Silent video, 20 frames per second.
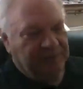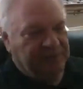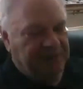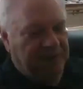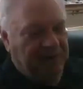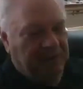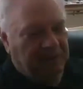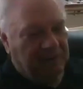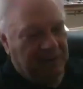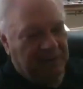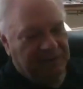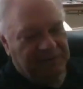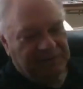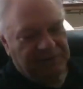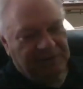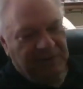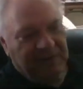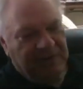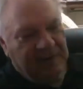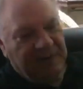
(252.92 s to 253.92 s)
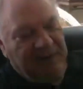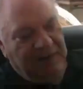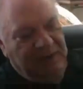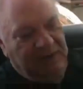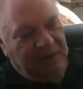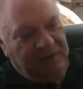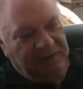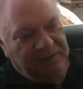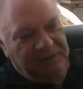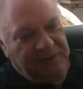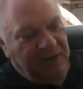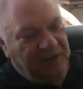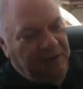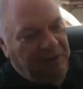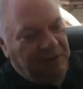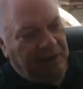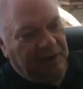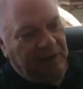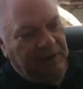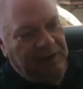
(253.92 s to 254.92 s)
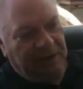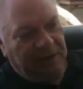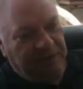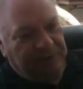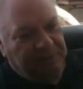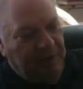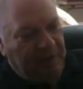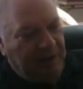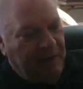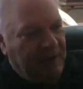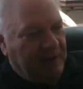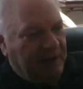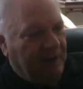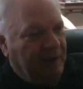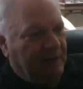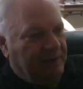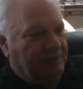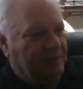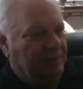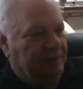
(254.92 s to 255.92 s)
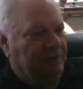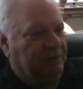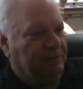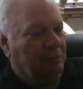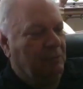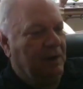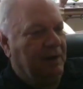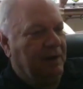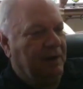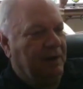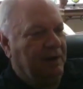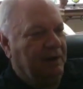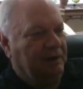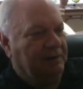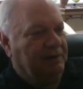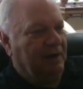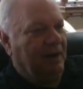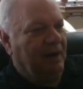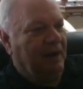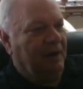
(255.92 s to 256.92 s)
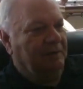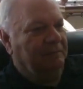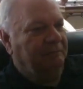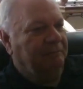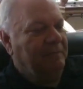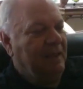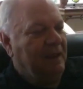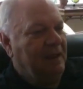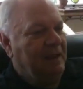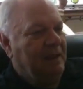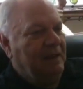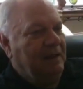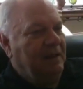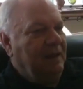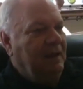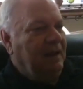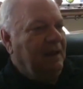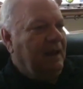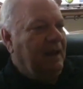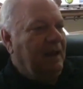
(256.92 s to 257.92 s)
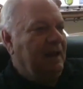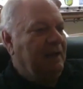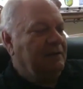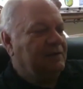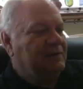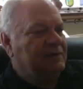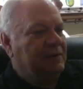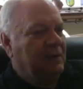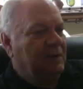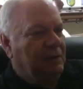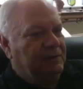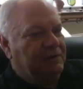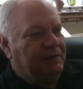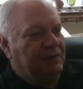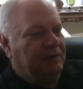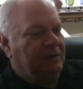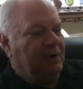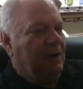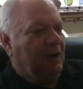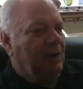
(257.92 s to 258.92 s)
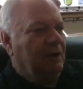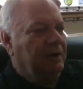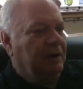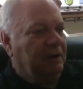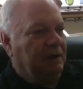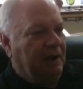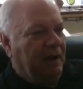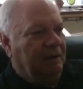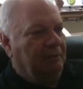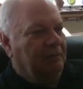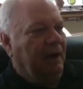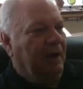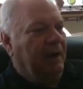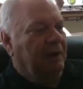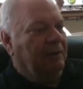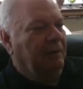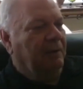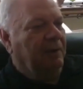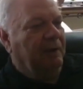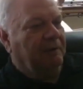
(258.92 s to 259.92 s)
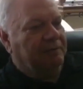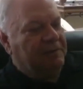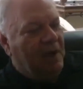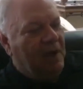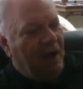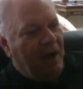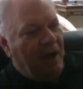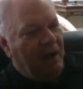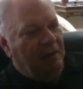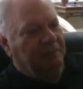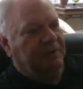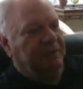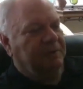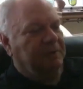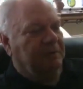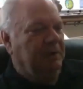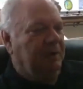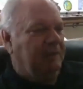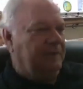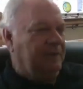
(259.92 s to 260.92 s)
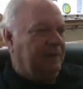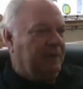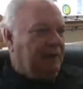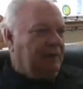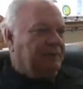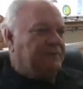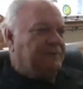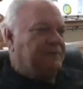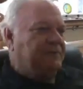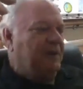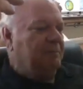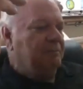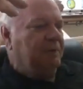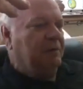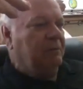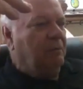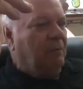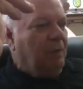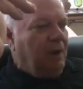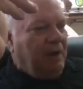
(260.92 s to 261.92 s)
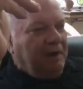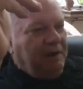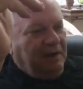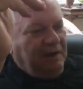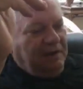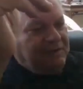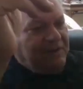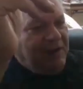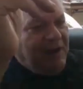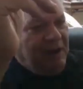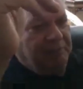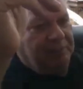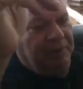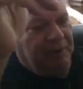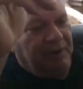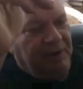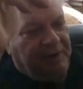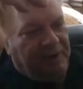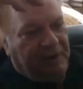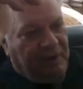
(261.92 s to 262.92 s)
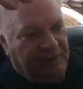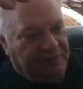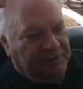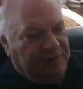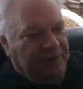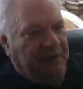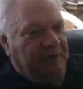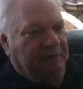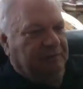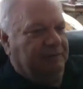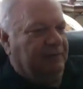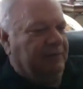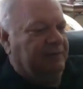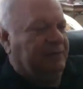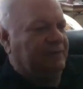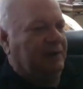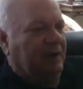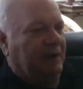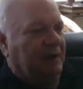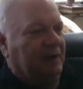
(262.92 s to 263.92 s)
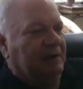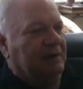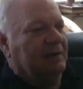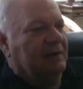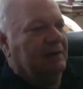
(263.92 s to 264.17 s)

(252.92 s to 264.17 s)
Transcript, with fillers: sequence. It's not a good idea to try to analyze it just one at a time. And so he said, no, no, you, I, I don't have time to do anything else. Send me one example and I'll see if it's uh,